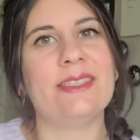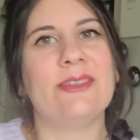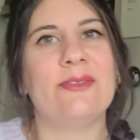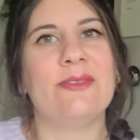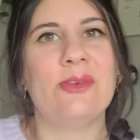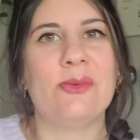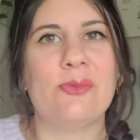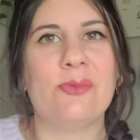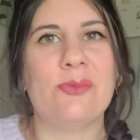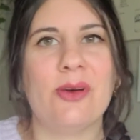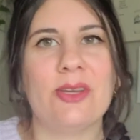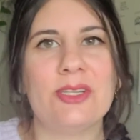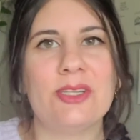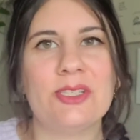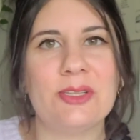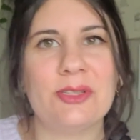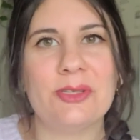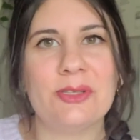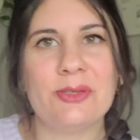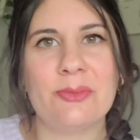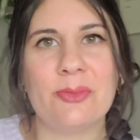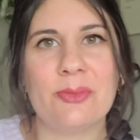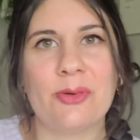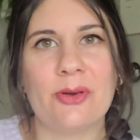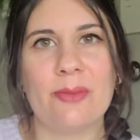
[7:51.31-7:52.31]
if you want to
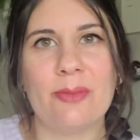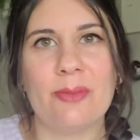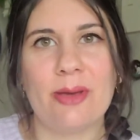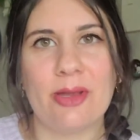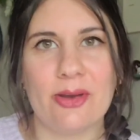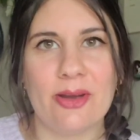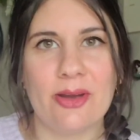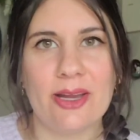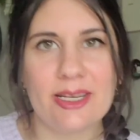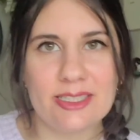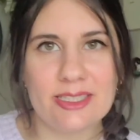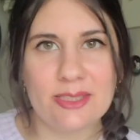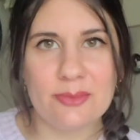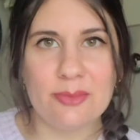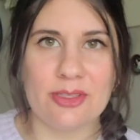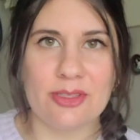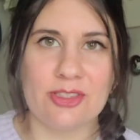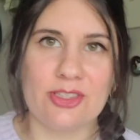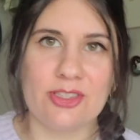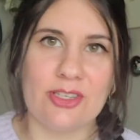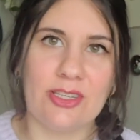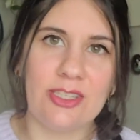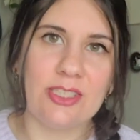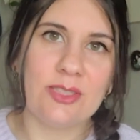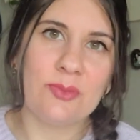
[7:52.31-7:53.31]
learn more about our
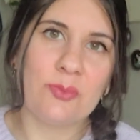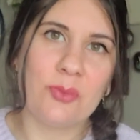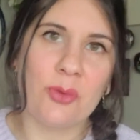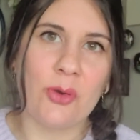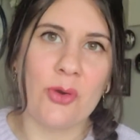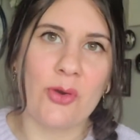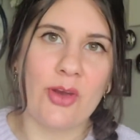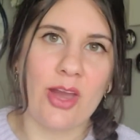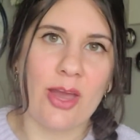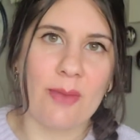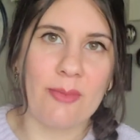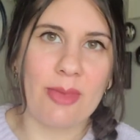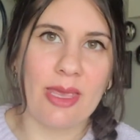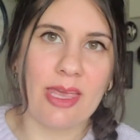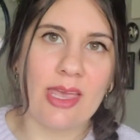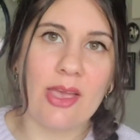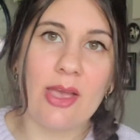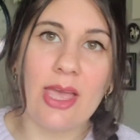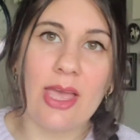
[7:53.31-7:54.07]
exhibitions, programming,